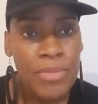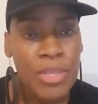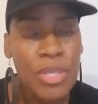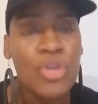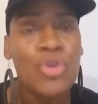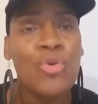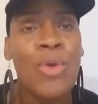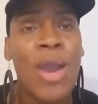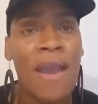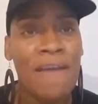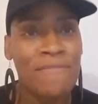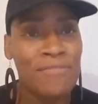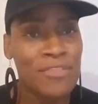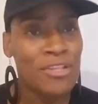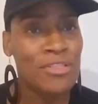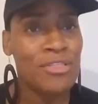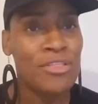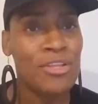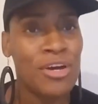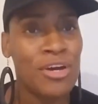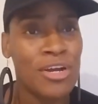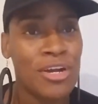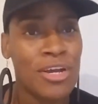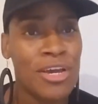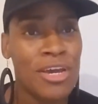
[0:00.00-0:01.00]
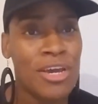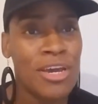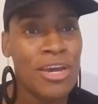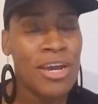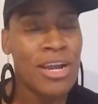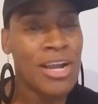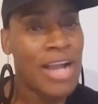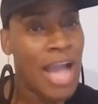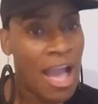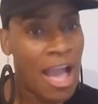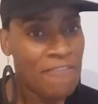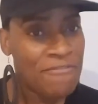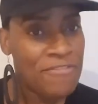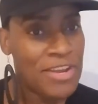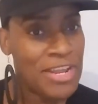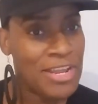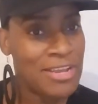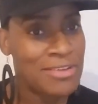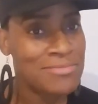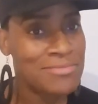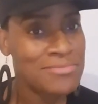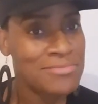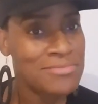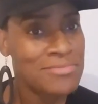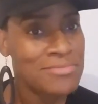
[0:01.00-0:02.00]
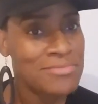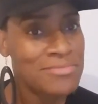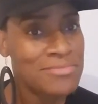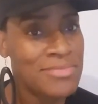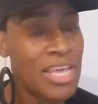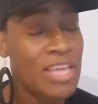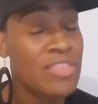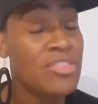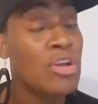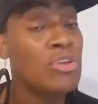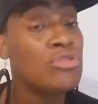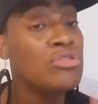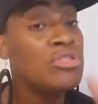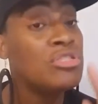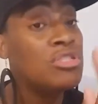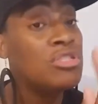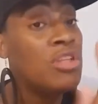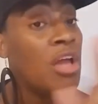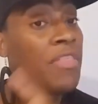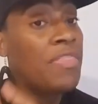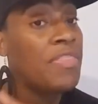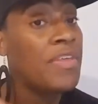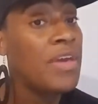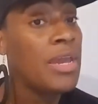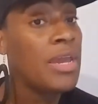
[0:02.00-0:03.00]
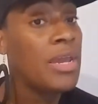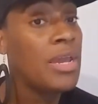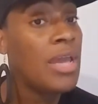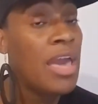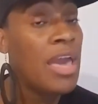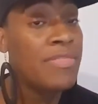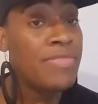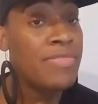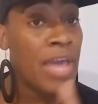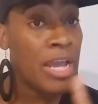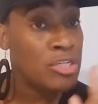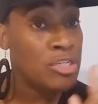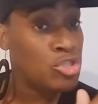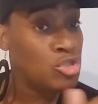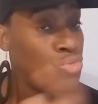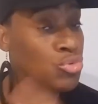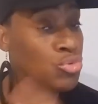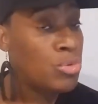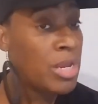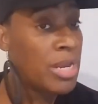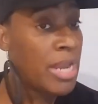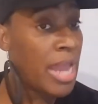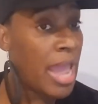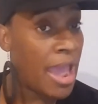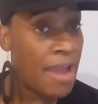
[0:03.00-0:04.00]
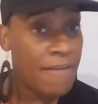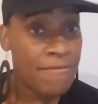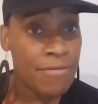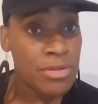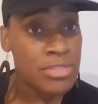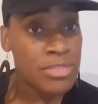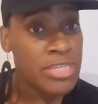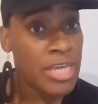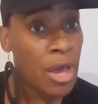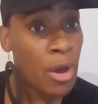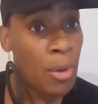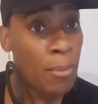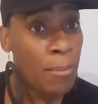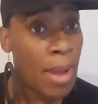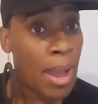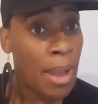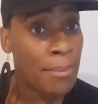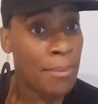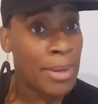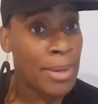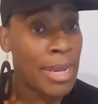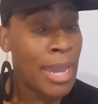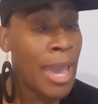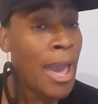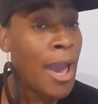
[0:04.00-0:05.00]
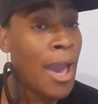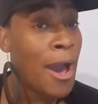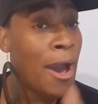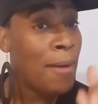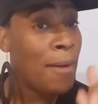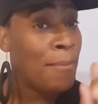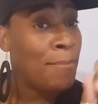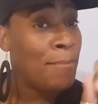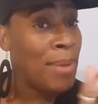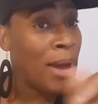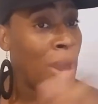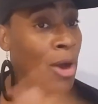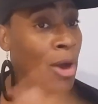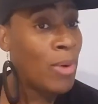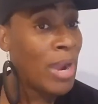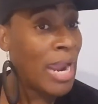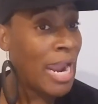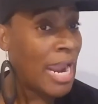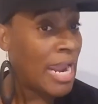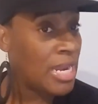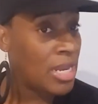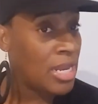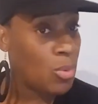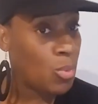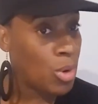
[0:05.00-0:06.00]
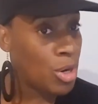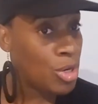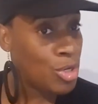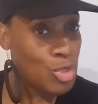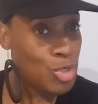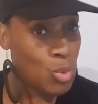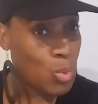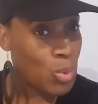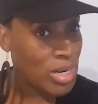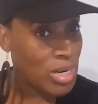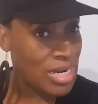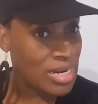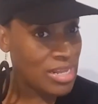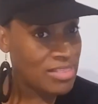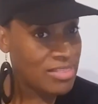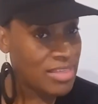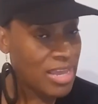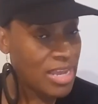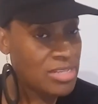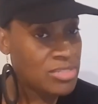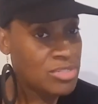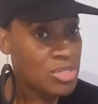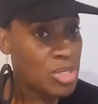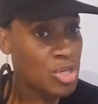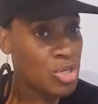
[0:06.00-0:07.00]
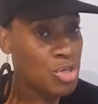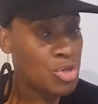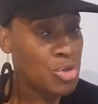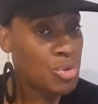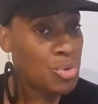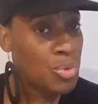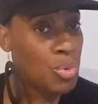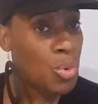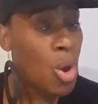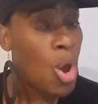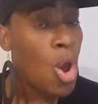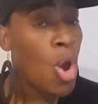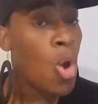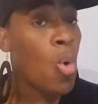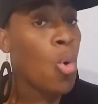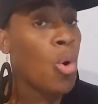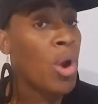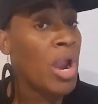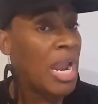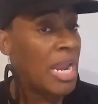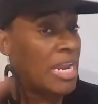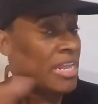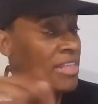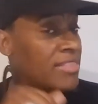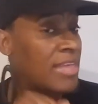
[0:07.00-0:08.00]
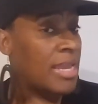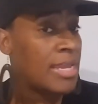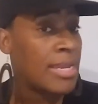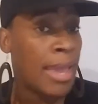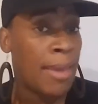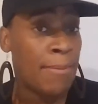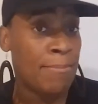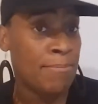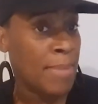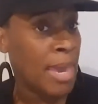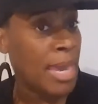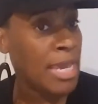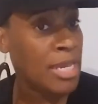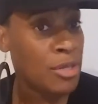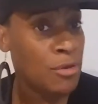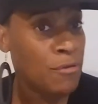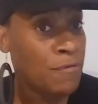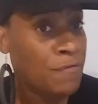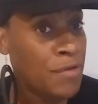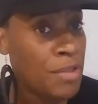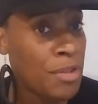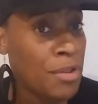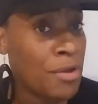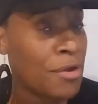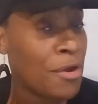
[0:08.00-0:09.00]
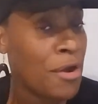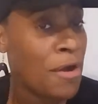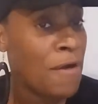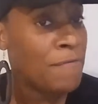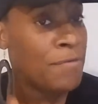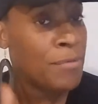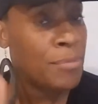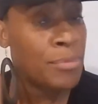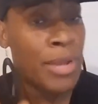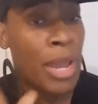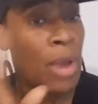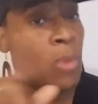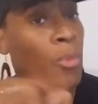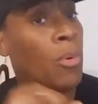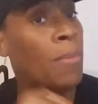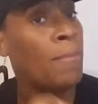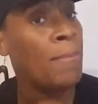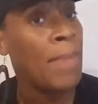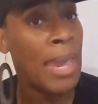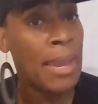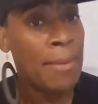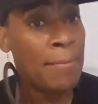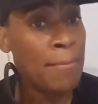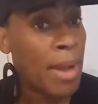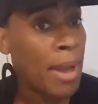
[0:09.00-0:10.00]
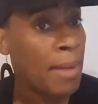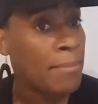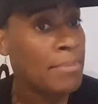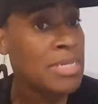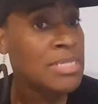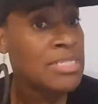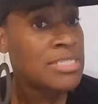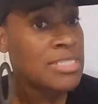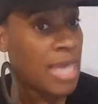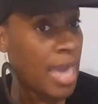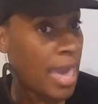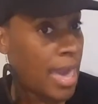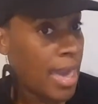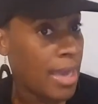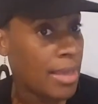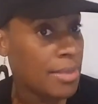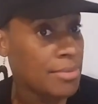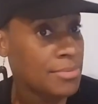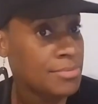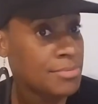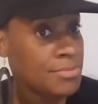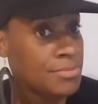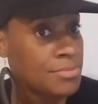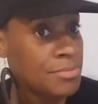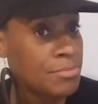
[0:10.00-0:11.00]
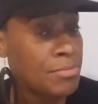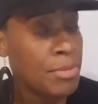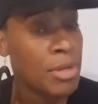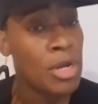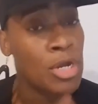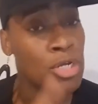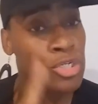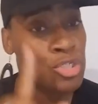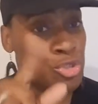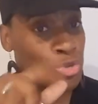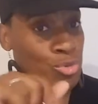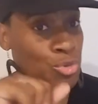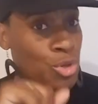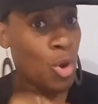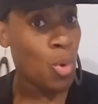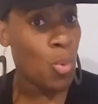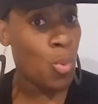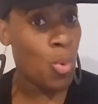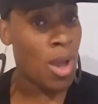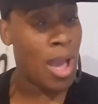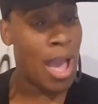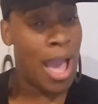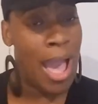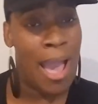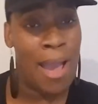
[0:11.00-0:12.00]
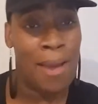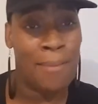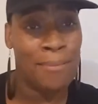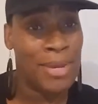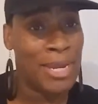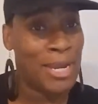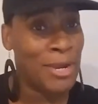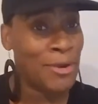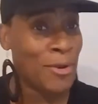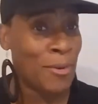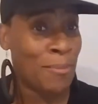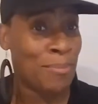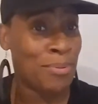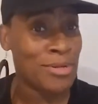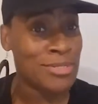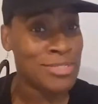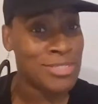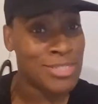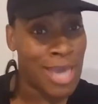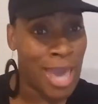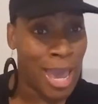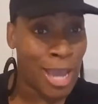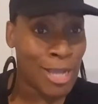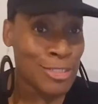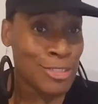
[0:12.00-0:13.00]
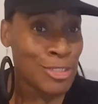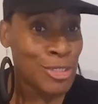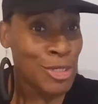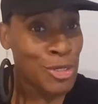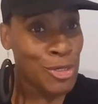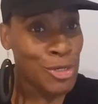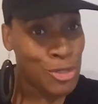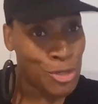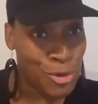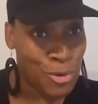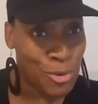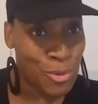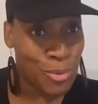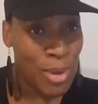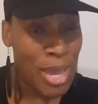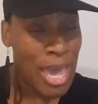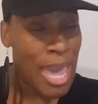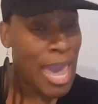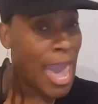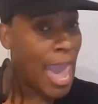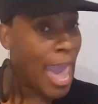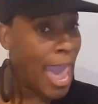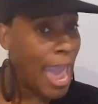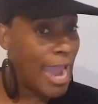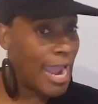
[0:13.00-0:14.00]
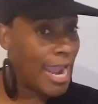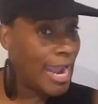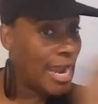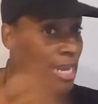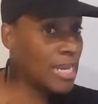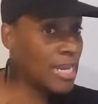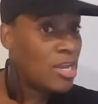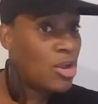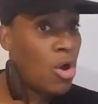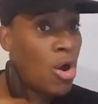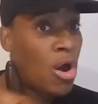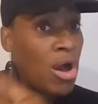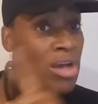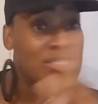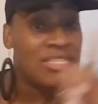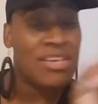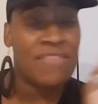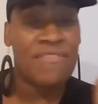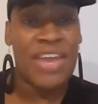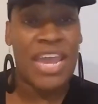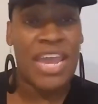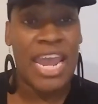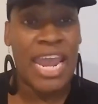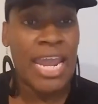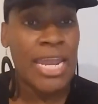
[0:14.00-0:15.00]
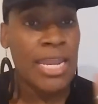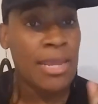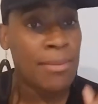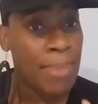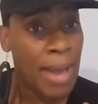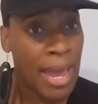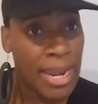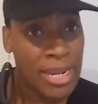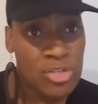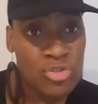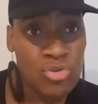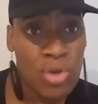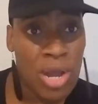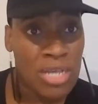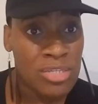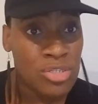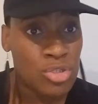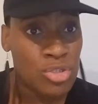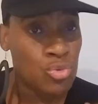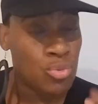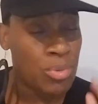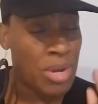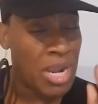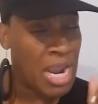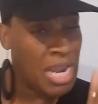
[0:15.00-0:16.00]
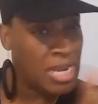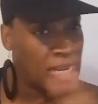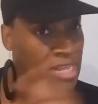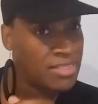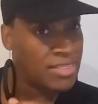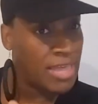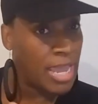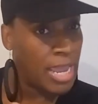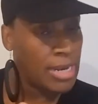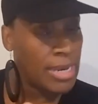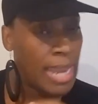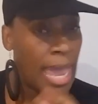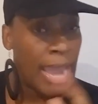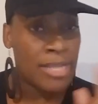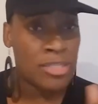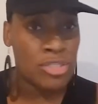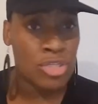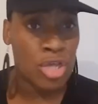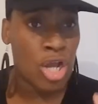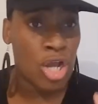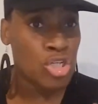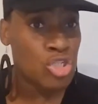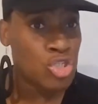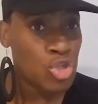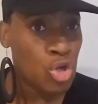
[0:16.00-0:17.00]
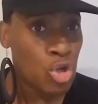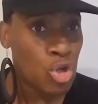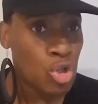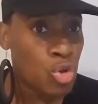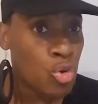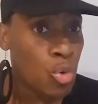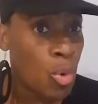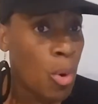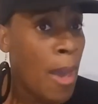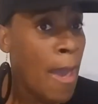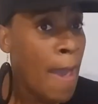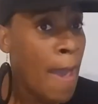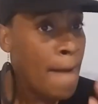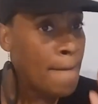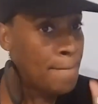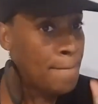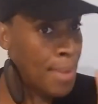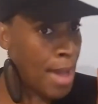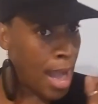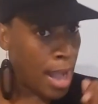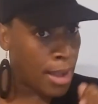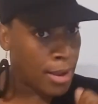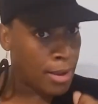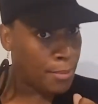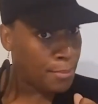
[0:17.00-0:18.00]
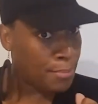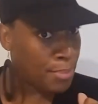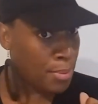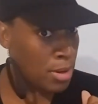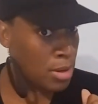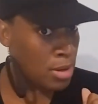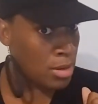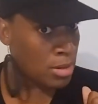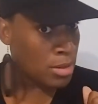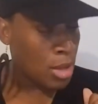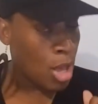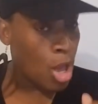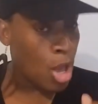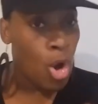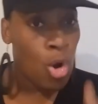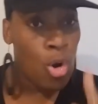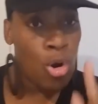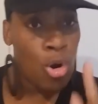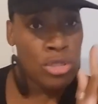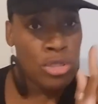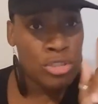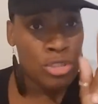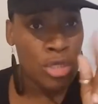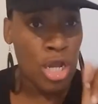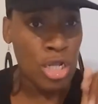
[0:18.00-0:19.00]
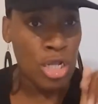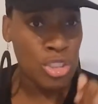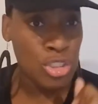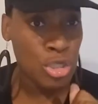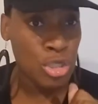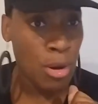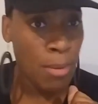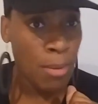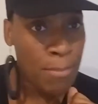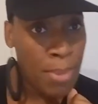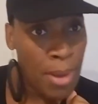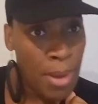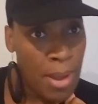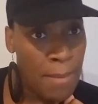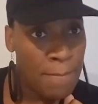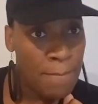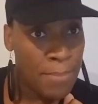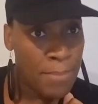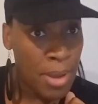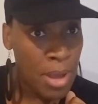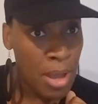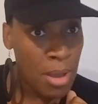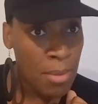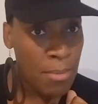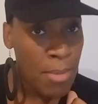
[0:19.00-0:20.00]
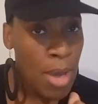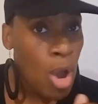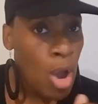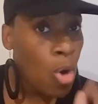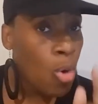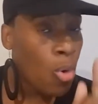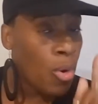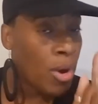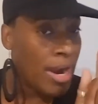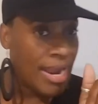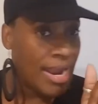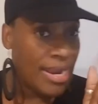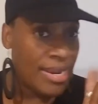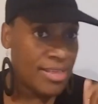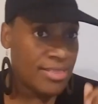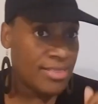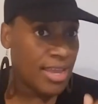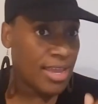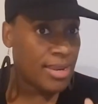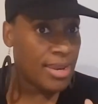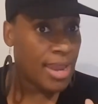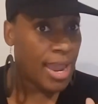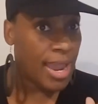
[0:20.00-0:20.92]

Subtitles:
You have to look confident. There's nothing that you can ever tell mommy about anyone doing anything to you or anything that make you feel uncomfortable that will make mommy sad. Because you know what? I'm here to protect you at any cost. If anybody tries to do anything like touch your little pocketbook or touch your bum bum or anything